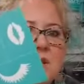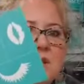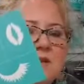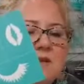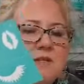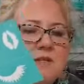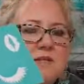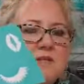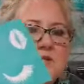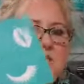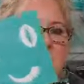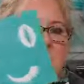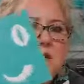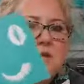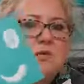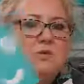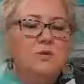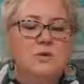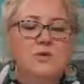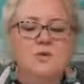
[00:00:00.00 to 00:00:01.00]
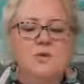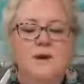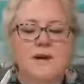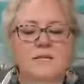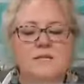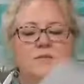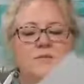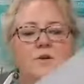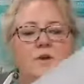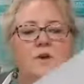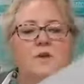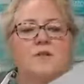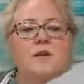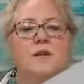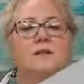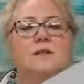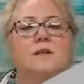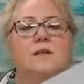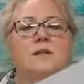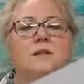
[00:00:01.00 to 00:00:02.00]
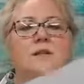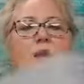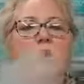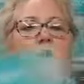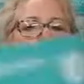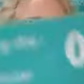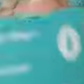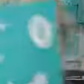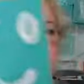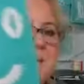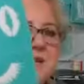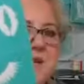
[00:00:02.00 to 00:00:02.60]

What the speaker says: this Chalk Couture transfer that says I woke up